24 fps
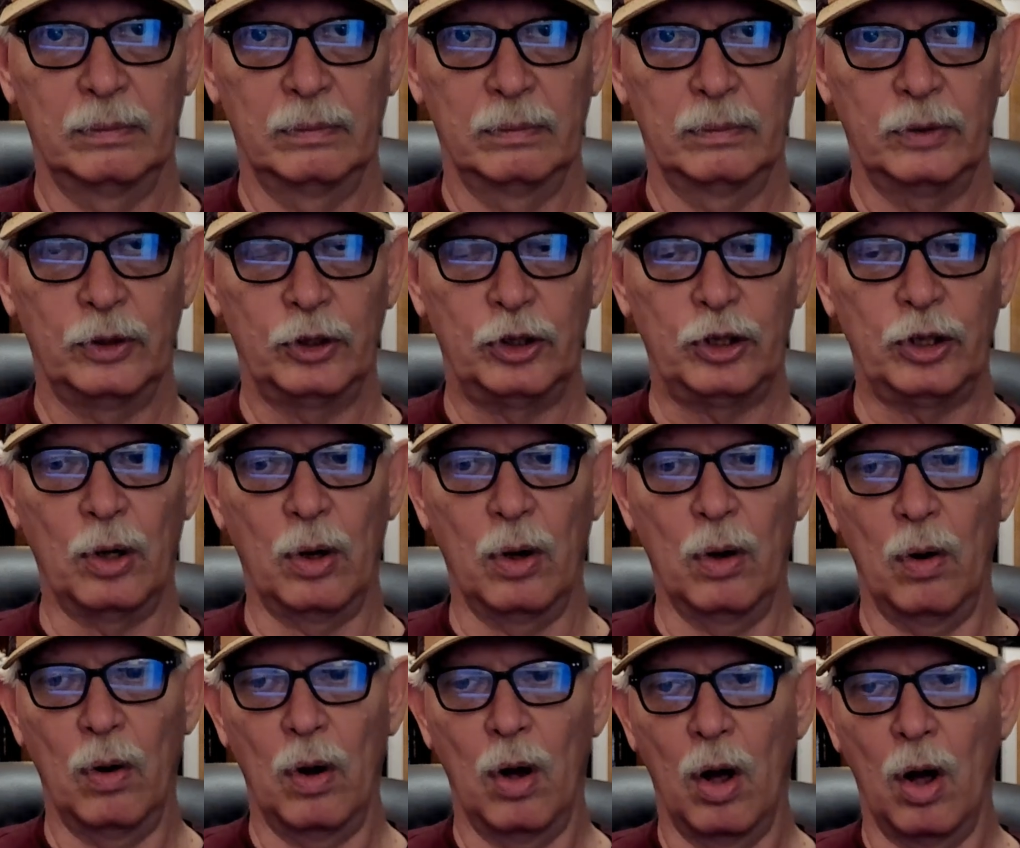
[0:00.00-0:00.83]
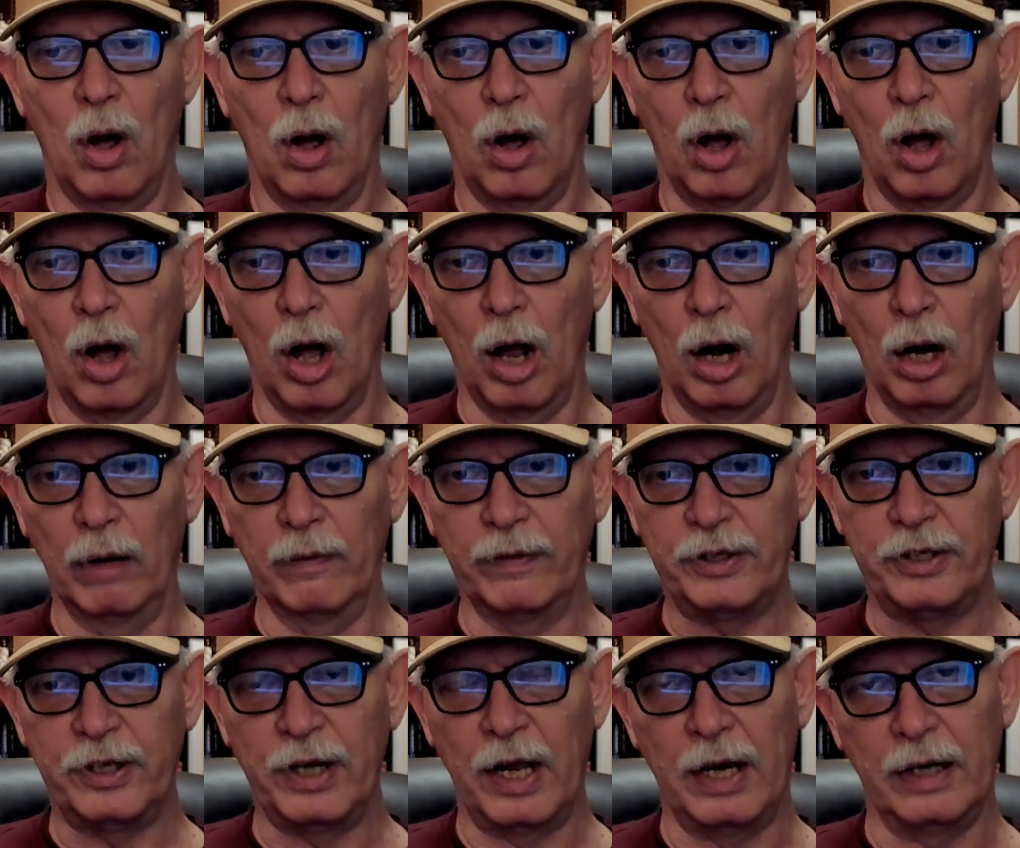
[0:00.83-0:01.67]
So all of a
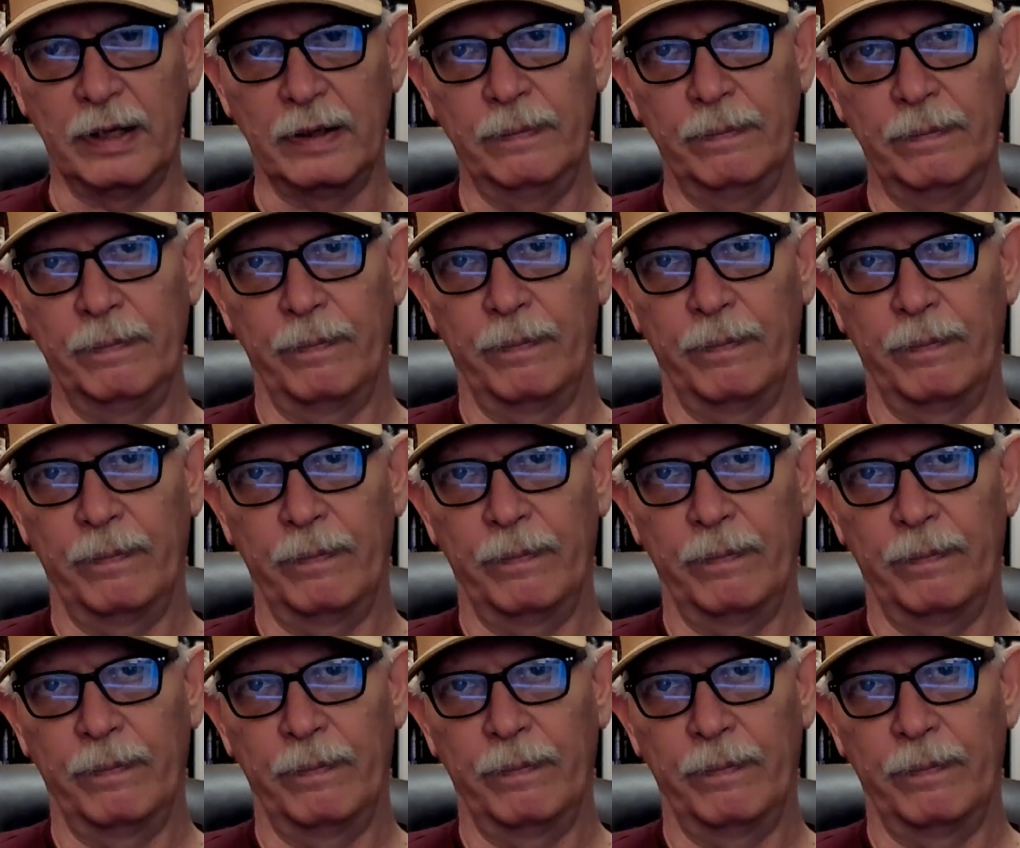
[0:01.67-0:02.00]
sudden,